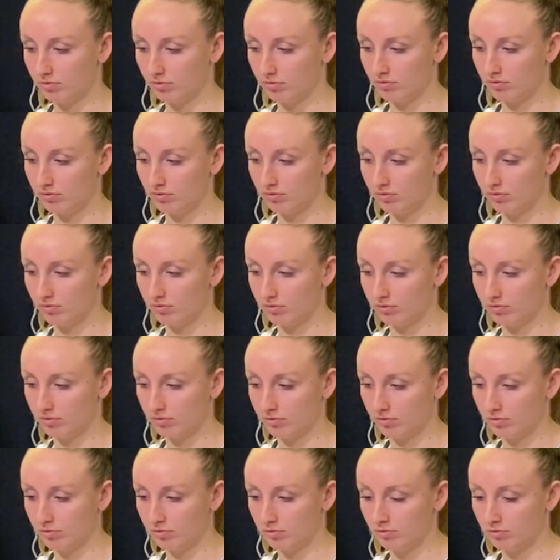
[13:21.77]

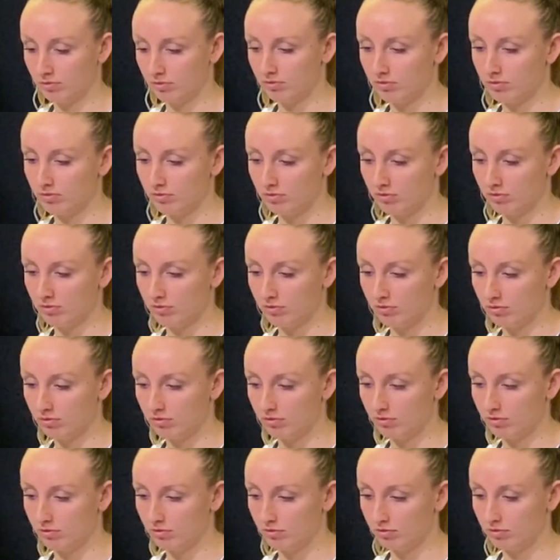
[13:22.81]

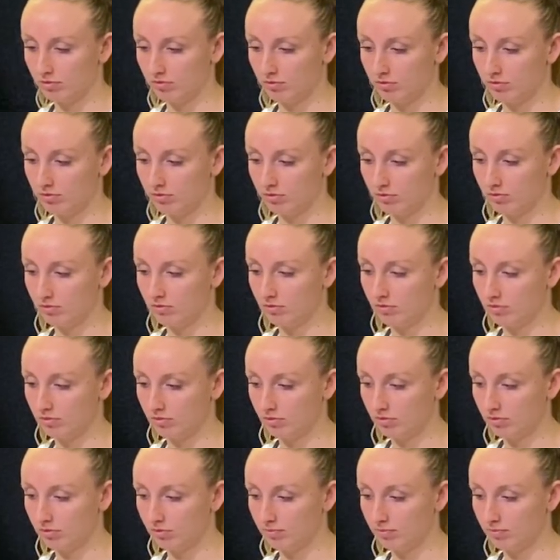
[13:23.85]
No words are spoken by the person on screen.